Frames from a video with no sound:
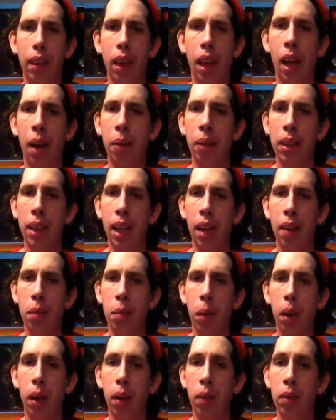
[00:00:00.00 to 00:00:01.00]
I was having
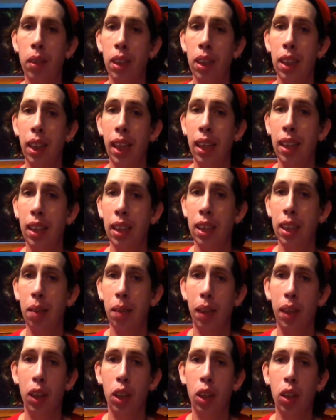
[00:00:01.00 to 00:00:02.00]
problems getting to see
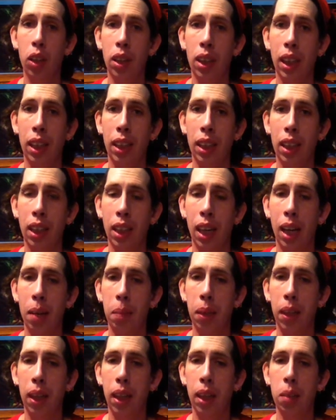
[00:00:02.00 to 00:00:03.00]
my nurse at the time
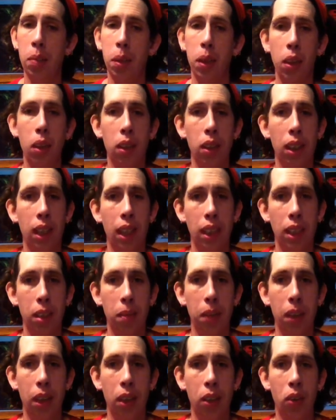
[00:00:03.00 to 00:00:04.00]
because my nurse had some
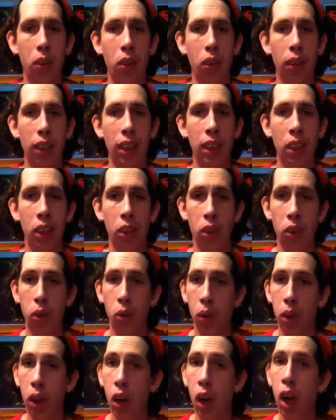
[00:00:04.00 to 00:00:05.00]
medical issues
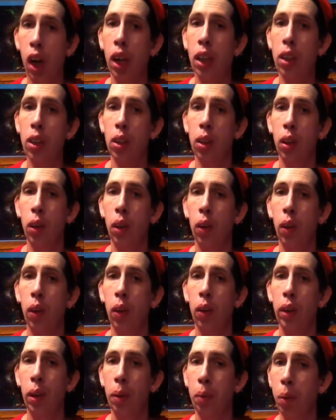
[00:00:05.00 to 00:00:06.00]
going on.
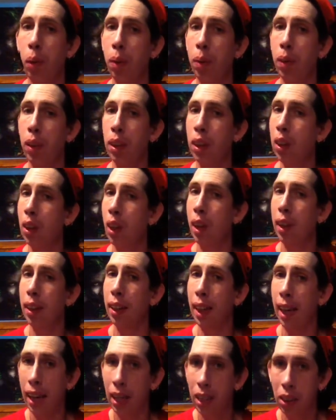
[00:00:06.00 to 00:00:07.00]
So the appointments got
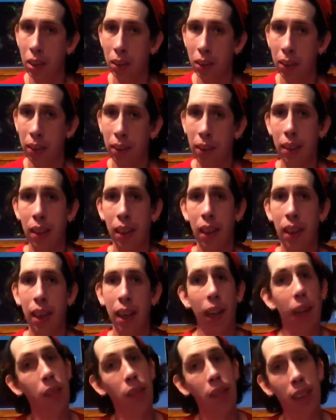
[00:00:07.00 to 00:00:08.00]
canceled,
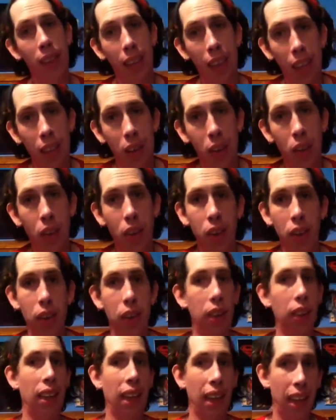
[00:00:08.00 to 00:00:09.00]
and rescheduled,
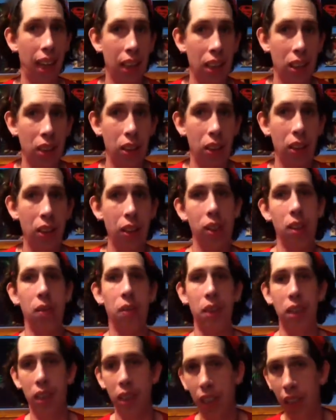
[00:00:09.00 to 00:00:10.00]
then canceled, then
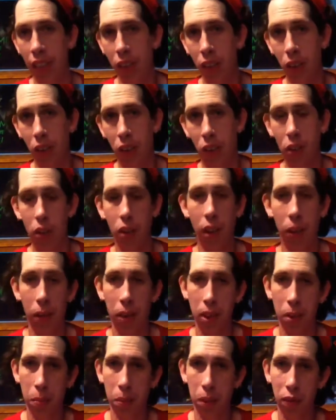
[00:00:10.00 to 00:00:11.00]
rescheduled. So that
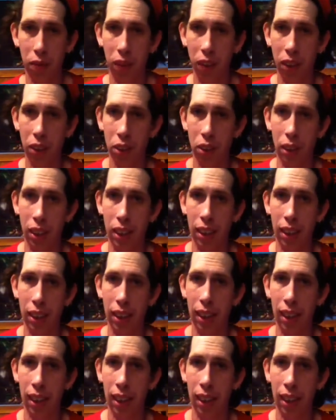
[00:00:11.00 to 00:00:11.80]
was a bit frustrating